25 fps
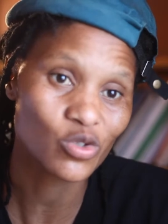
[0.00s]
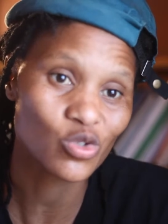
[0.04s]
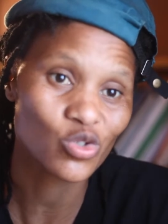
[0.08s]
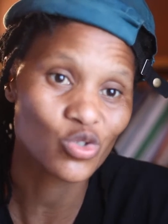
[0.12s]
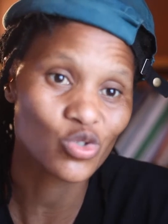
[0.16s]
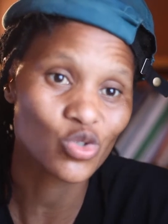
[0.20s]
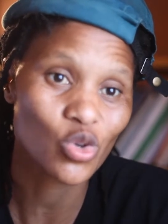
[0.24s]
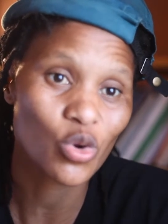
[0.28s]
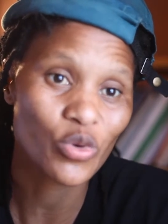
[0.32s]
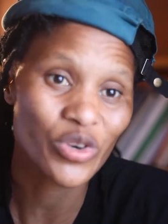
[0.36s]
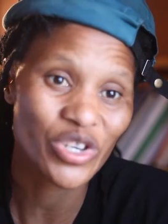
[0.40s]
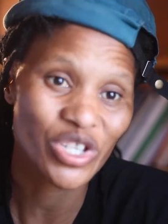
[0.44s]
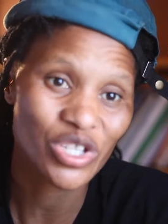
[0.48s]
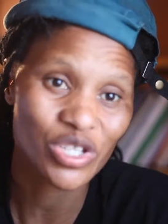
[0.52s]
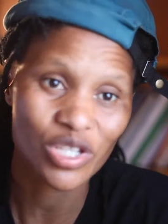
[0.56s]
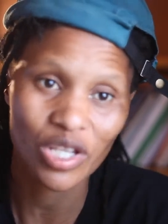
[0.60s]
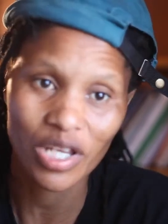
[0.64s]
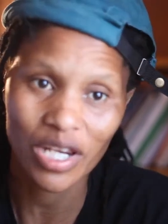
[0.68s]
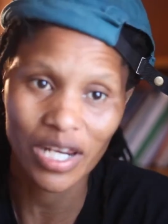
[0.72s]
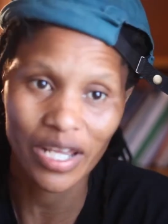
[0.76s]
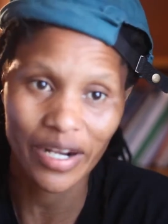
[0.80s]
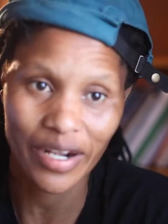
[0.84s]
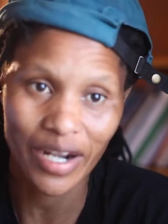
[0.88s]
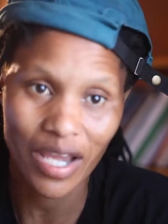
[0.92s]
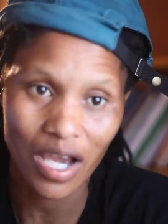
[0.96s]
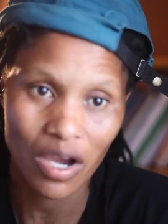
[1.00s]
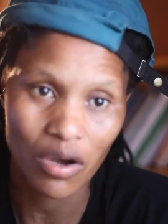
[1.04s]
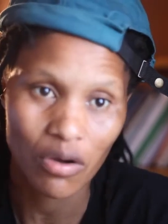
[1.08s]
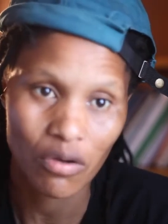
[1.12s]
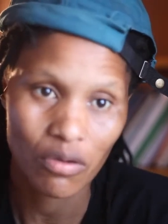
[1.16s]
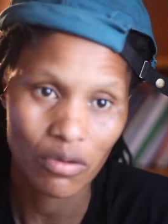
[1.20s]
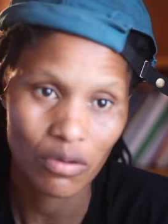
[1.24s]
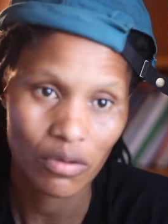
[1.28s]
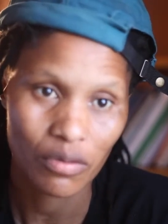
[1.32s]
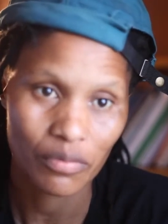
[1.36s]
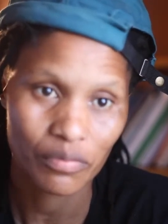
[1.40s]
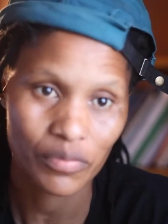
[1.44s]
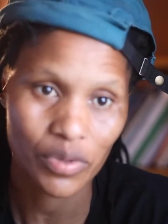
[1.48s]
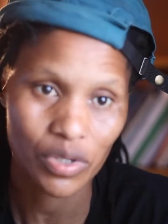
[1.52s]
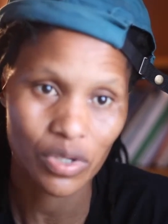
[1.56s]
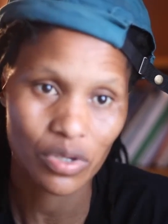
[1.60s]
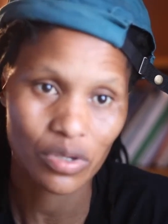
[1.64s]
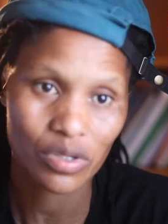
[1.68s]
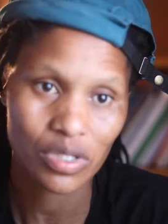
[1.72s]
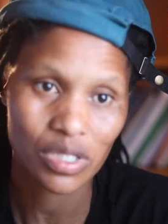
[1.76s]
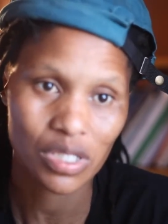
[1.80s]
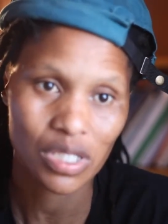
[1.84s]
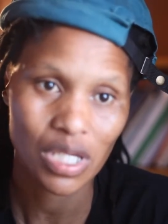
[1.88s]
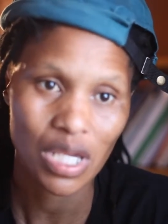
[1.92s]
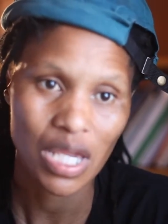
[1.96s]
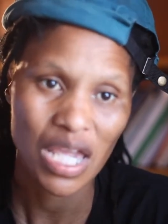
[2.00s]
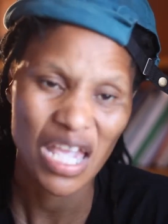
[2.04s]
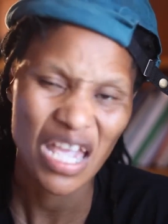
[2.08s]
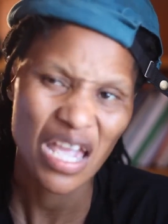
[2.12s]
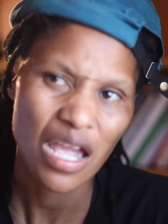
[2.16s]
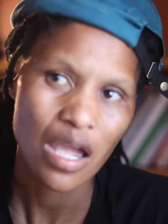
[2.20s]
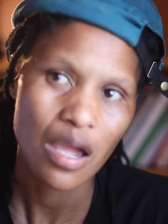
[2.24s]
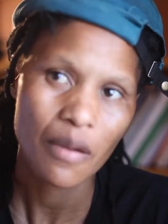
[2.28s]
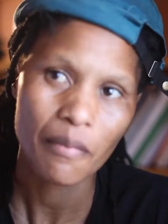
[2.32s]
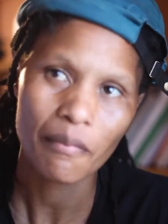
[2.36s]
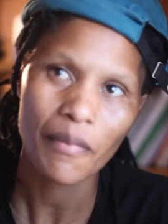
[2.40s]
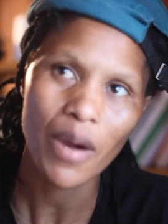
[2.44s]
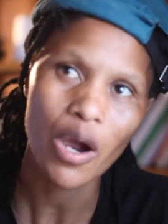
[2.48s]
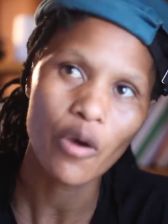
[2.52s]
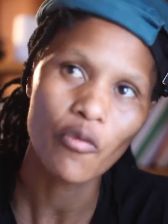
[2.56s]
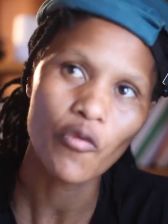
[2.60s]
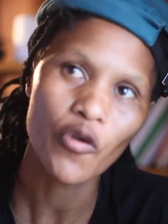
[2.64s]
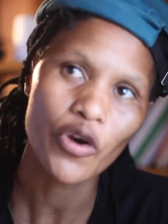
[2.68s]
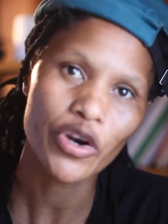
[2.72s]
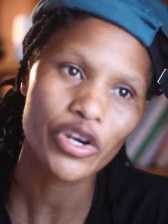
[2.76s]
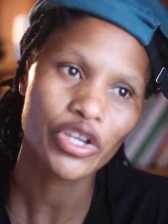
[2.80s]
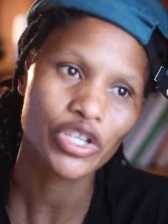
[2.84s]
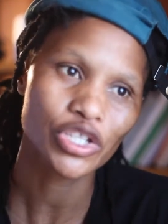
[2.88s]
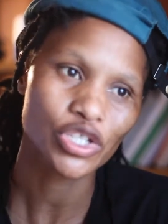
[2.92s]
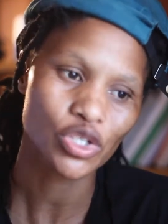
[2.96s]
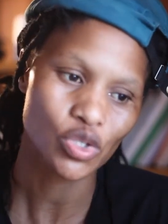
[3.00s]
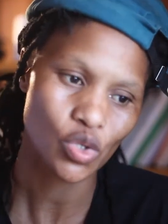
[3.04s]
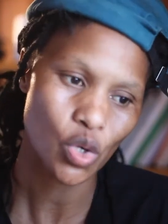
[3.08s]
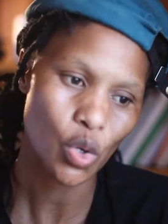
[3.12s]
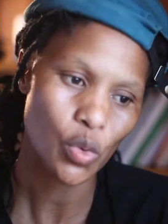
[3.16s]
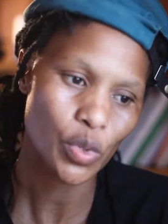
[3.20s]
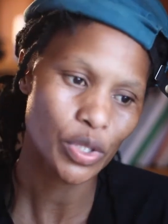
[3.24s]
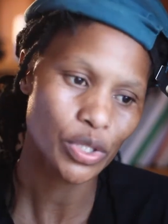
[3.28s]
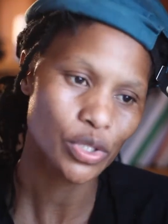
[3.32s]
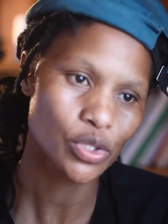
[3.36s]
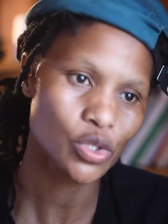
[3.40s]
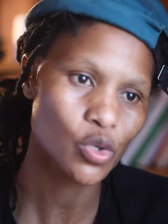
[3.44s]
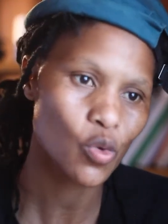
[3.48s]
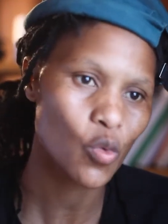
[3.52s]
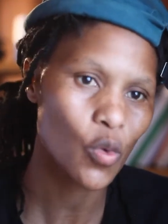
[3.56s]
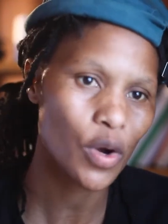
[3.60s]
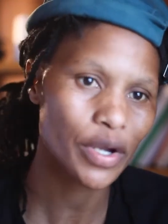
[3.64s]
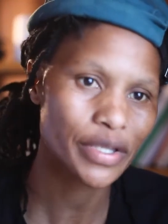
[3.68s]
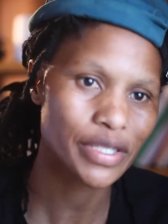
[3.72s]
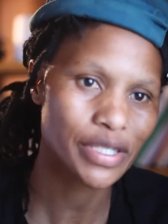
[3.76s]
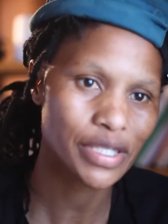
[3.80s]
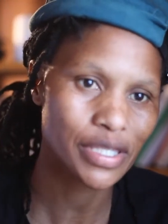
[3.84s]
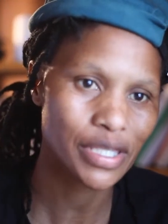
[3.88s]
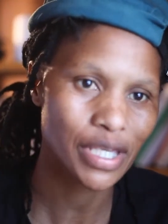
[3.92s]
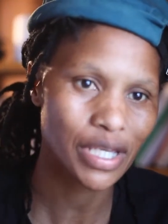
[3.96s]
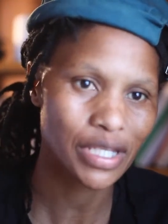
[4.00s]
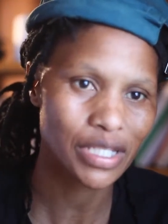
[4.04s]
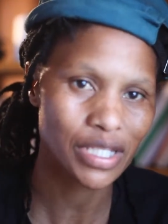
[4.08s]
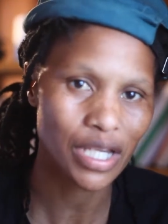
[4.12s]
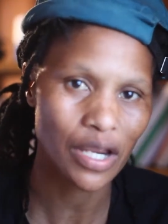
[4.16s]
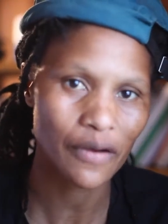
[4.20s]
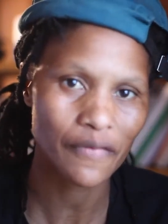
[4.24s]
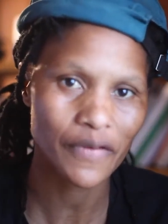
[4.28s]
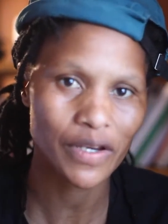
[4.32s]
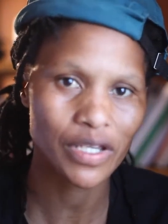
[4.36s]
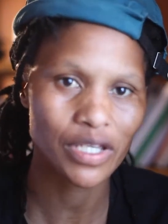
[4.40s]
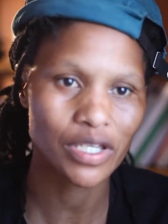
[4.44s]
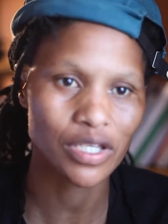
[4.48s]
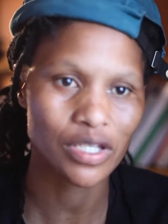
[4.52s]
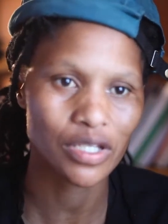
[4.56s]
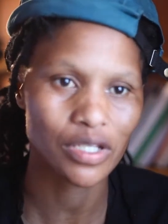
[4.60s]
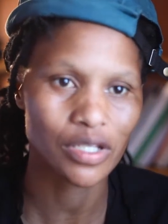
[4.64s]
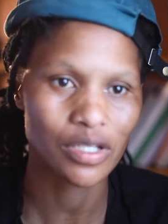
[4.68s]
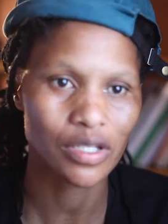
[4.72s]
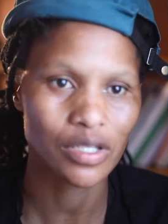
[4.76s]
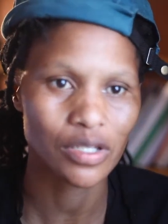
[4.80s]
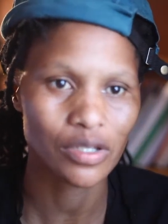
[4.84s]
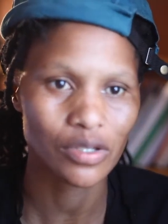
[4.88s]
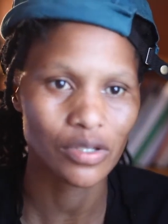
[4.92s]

storyteller now, because my work is going towards that direction,